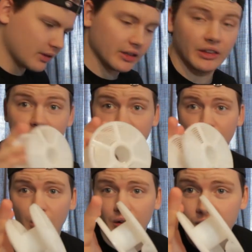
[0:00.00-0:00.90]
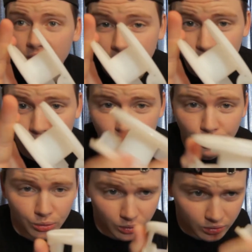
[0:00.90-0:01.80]
And then these come off. Each
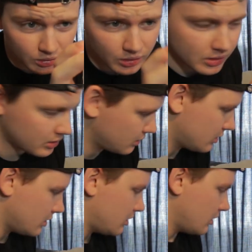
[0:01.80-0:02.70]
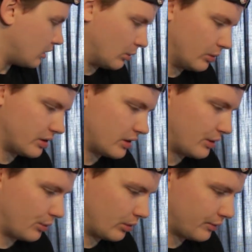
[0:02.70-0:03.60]
spool holds a
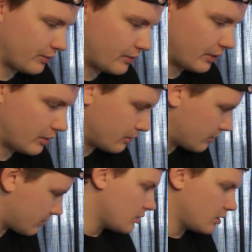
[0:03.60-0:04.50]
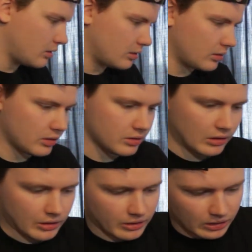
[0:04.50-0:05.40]
roll of film. So you
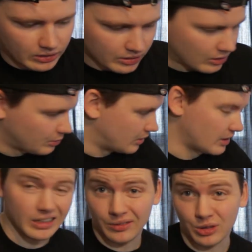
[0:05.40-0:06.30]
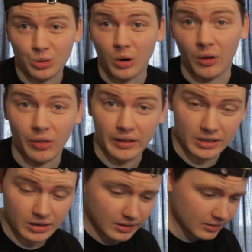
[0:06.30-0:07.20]
crack this open, and you have to do all
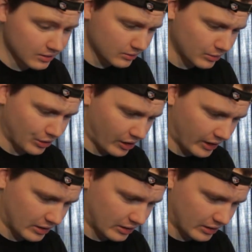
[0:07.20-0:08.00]
this with your eyes